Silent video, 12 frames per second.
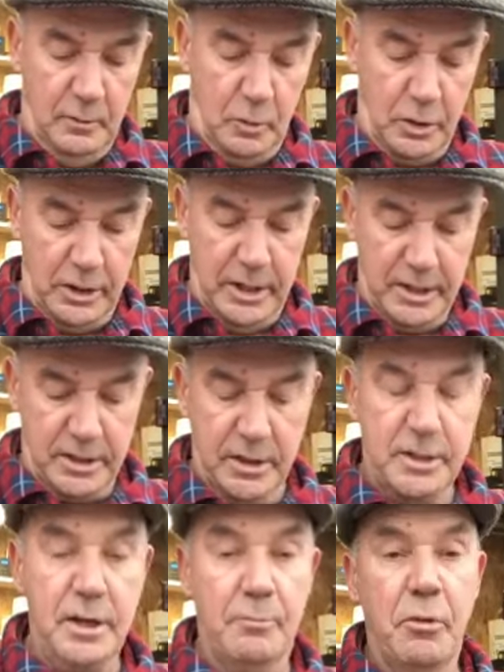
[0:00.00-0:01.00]
What it is,
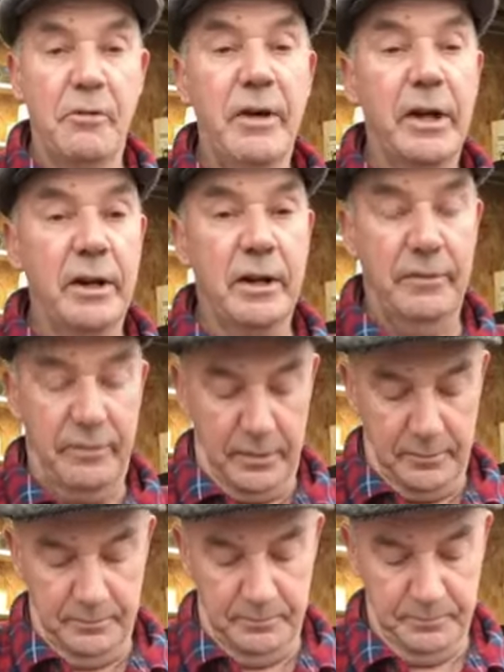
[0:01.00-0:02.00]
it's a preventative.
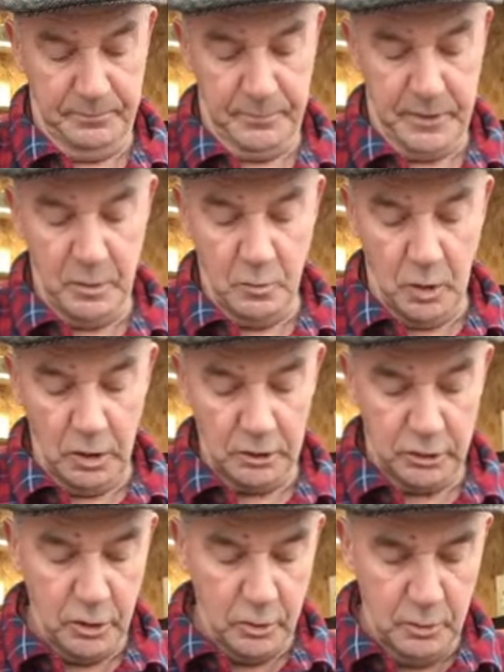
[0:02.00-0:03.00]
And what
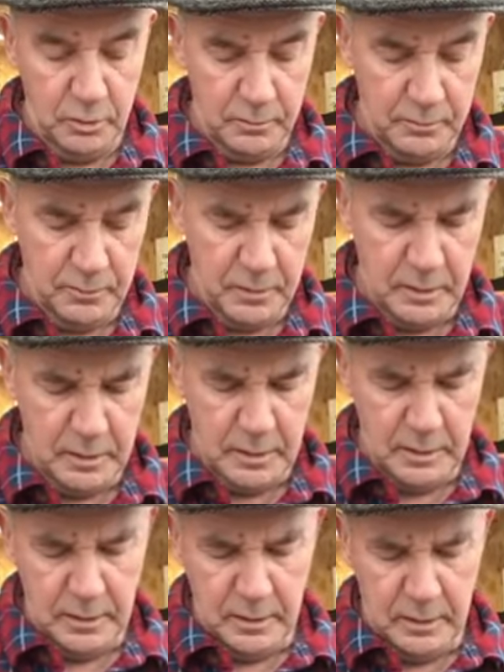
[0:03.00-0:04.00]
it'll do,
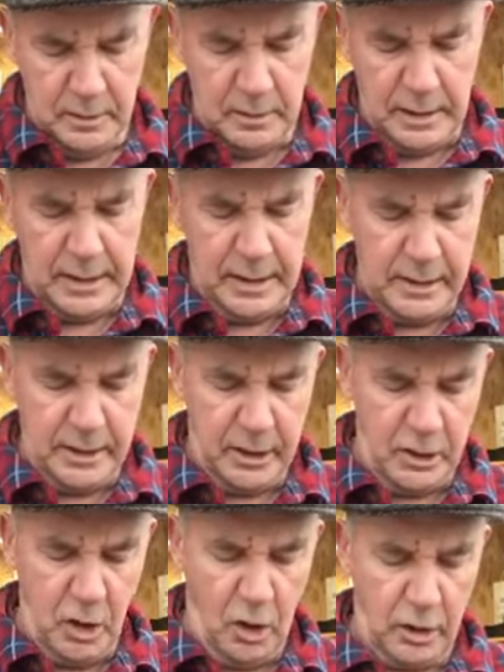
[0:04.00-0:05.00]
like anything
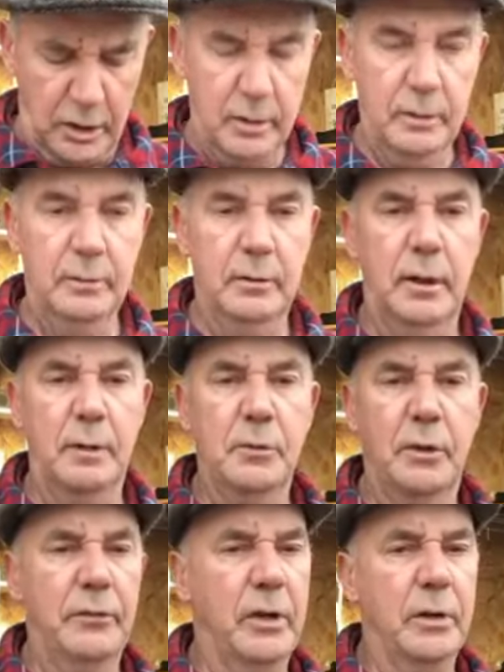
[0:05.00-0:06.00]
garlic, I'm
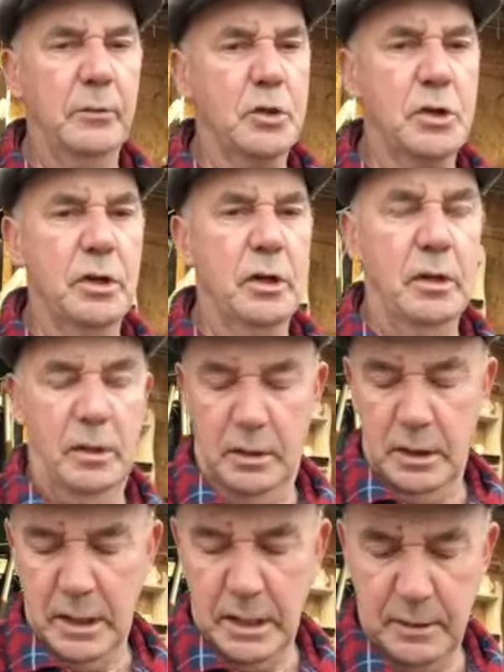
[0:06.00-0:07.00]
not
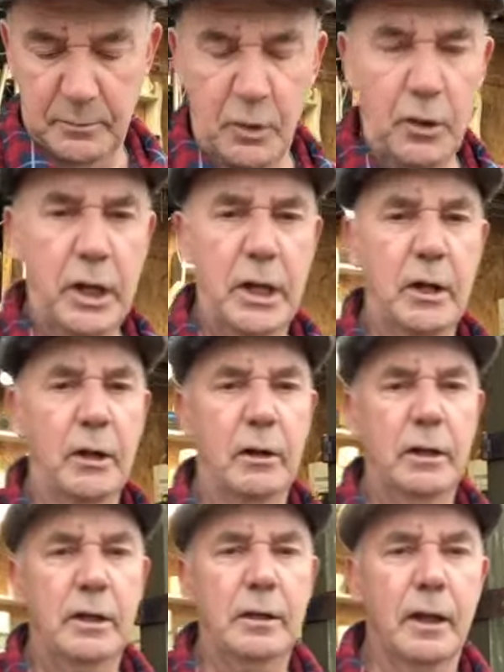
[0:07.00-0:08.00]
keen on
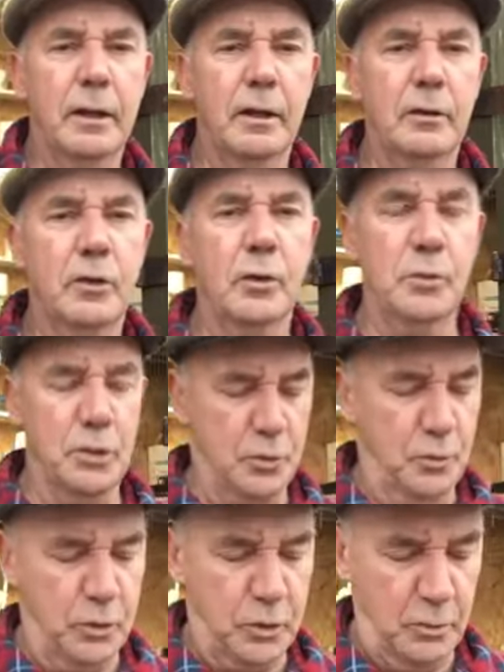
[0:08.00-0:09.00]
eating anything
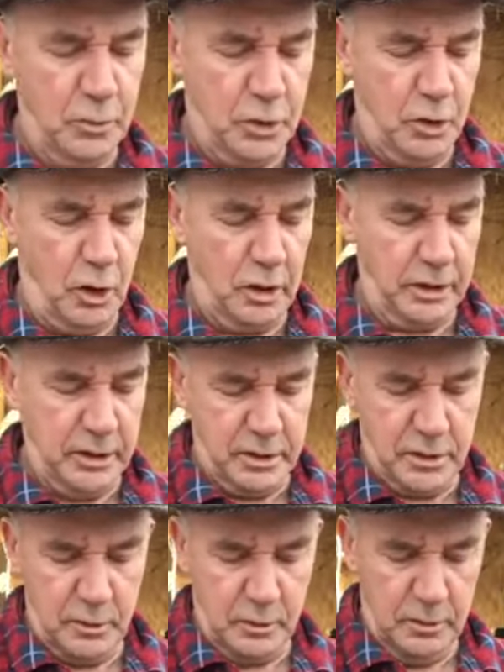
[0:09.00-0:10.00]
with too much garlic in,
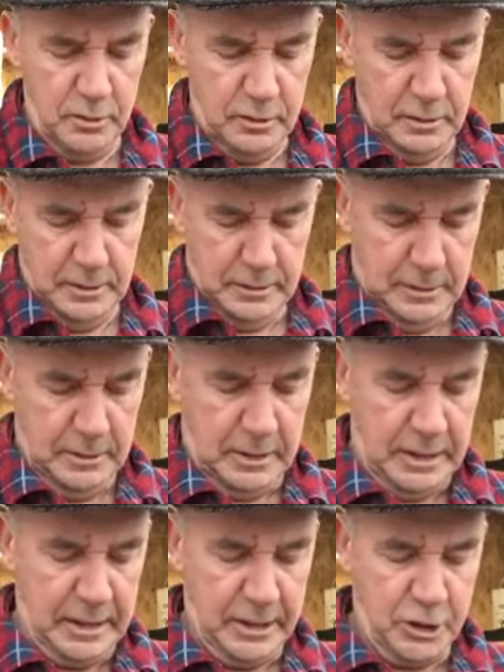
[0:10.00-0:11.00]
so I
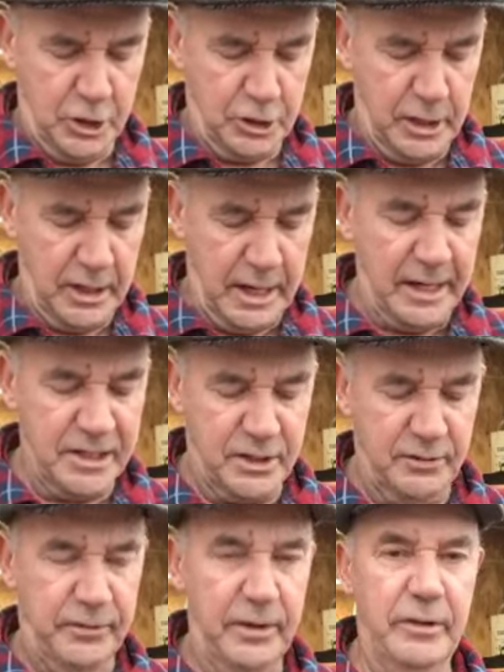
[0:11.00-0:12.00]
like it just to enhance
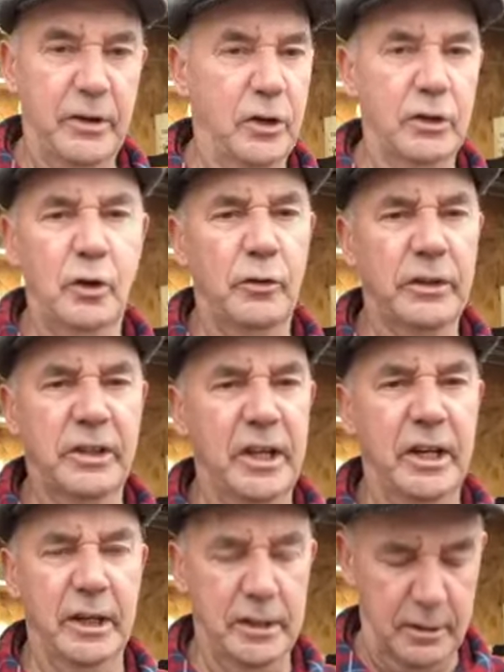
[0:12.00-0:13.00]
the flavour, not to
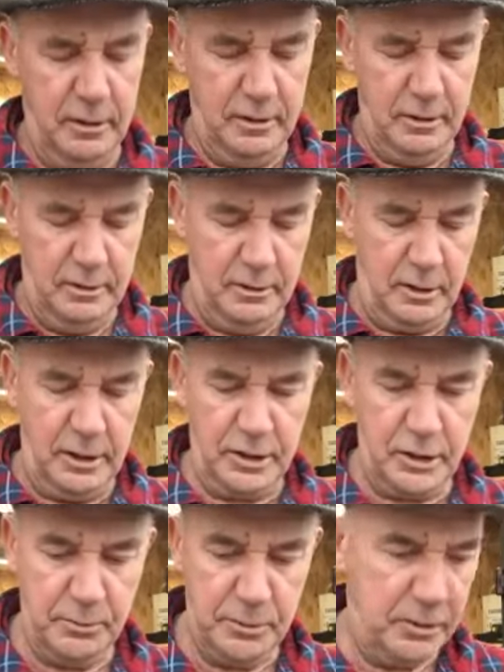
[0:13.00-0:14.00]
overtake it. Not like
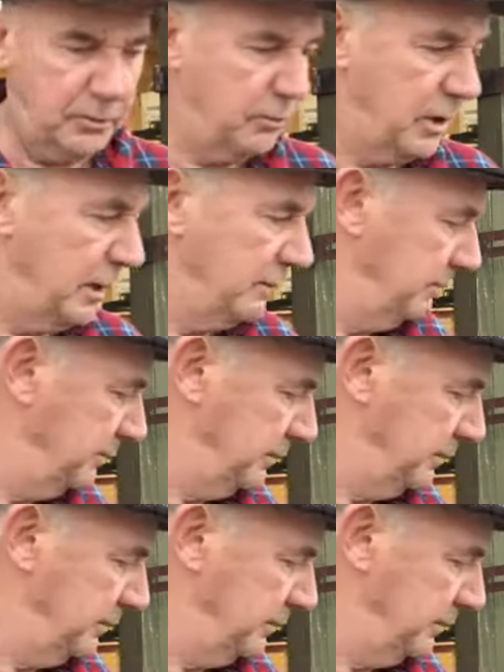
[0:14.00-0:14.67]
some of the